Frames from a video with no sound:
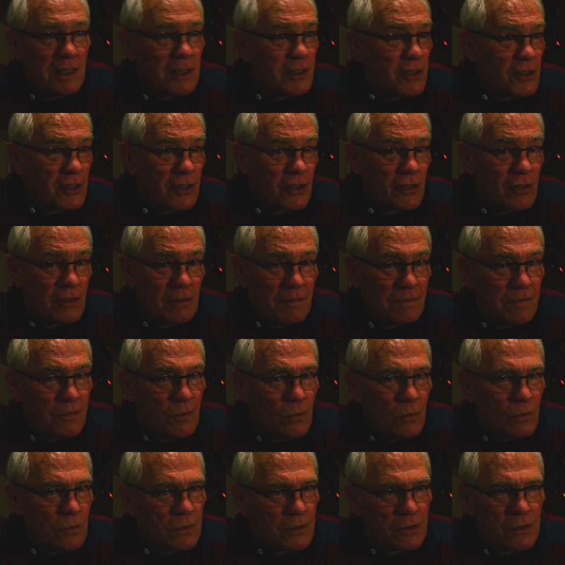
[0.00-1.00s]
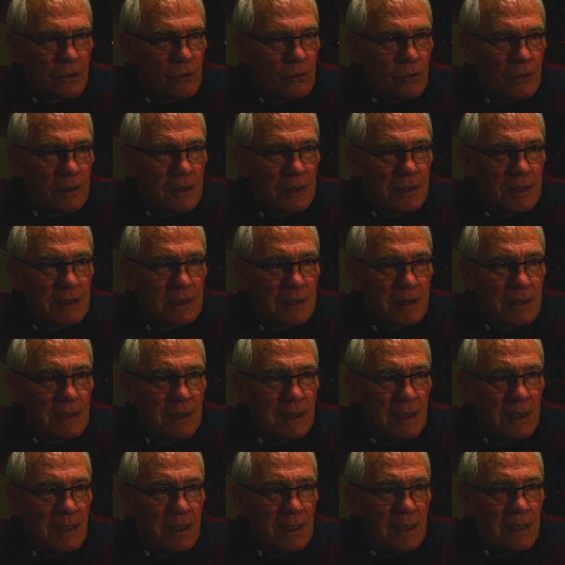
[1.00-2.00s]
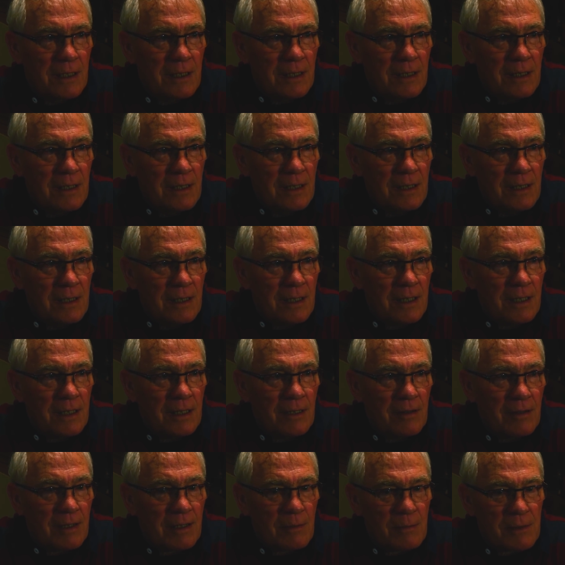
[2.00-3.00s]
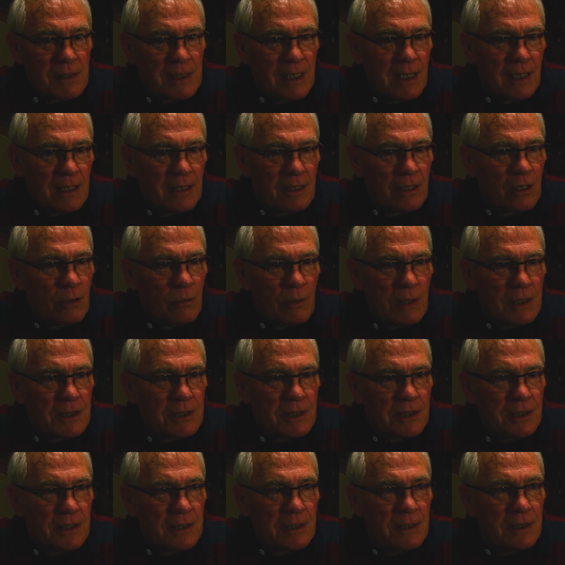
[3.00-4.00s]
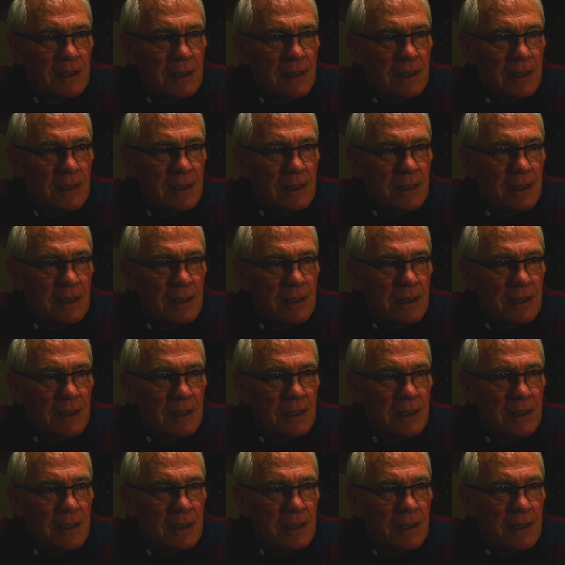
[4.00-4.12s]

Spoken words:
They just couldn't afford toys. You know, that was out of the question.